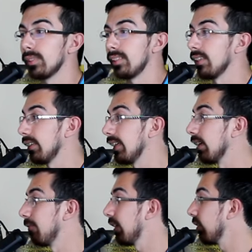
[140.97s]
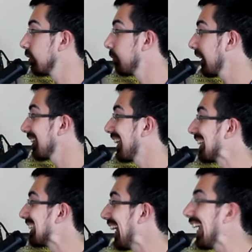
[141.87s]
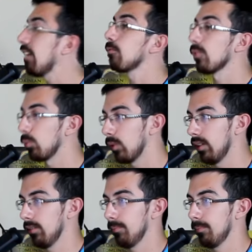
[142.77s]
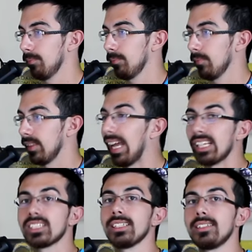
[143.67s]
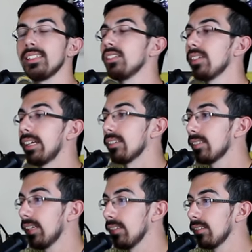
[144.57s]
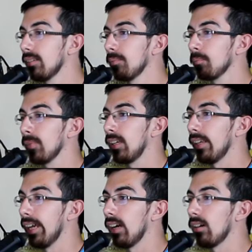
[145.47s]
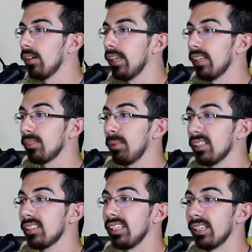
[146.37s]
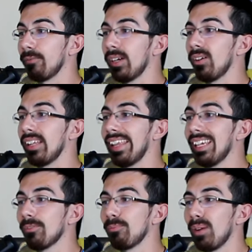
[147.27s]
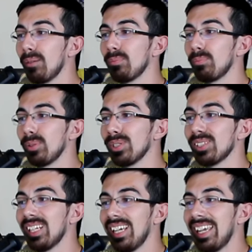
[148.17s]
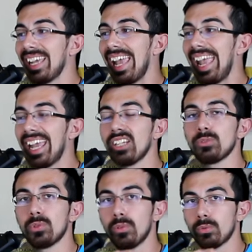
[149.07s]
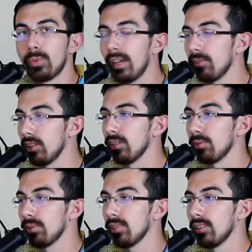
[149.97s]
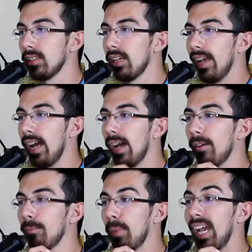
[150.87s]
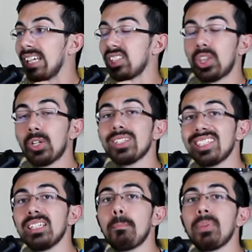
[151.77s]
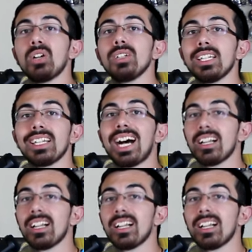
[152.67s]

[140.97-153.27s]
The NFL is recognized everywhere, not just in the United States. Now, and especially the NFL, they have pushed annual revenues of past $13 billion.